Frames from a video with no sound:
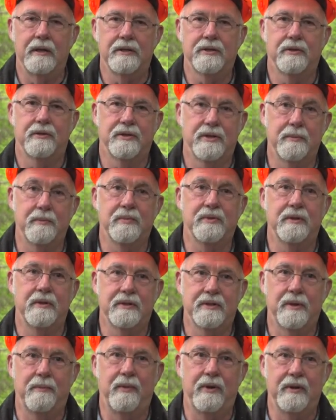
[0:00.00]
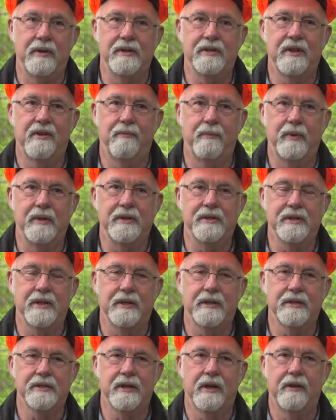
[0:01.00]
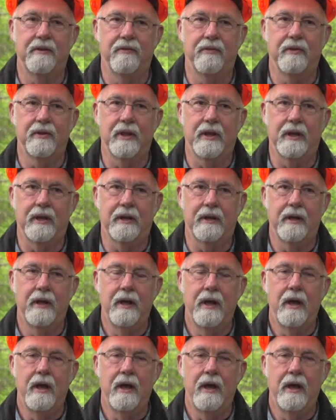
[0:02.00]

So some areas have been set aside for that.